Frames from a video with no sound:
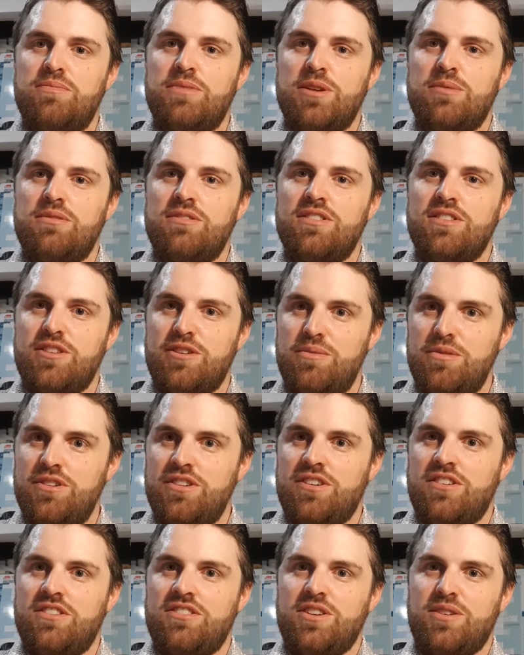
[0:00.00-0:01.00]
people in the
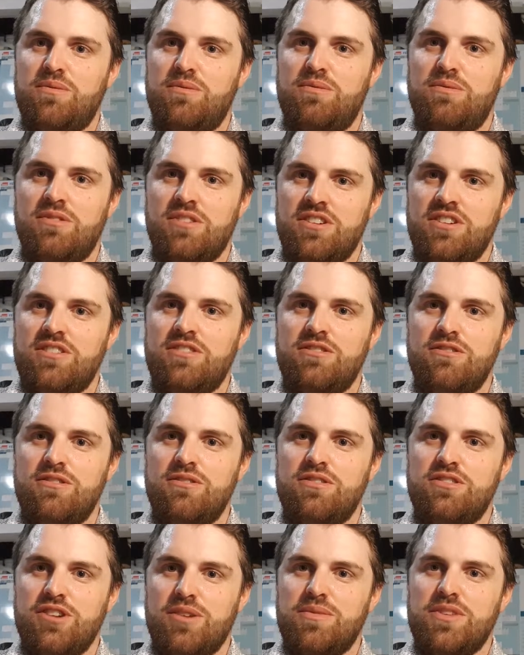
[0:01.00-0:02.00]
community because I want to do
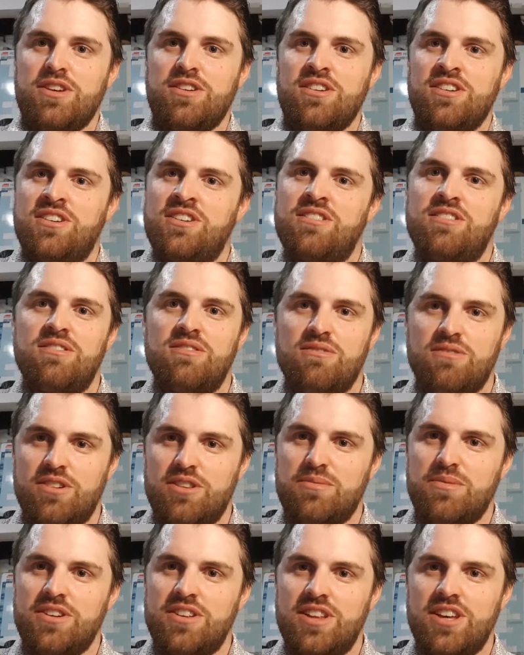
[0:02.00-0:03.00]
something with
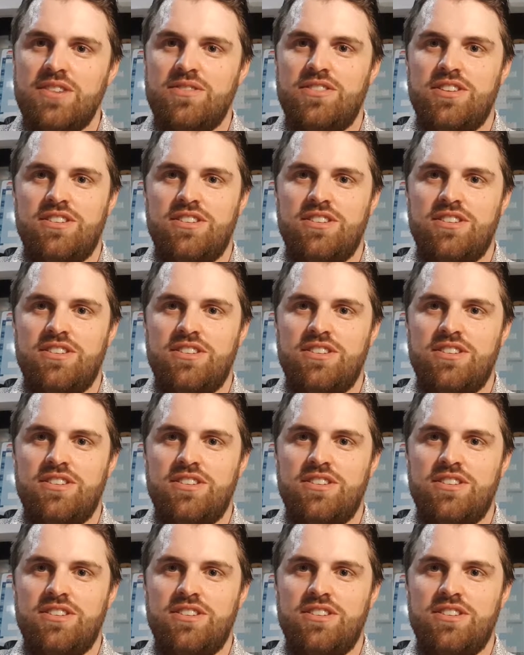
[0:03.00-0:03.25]
my life.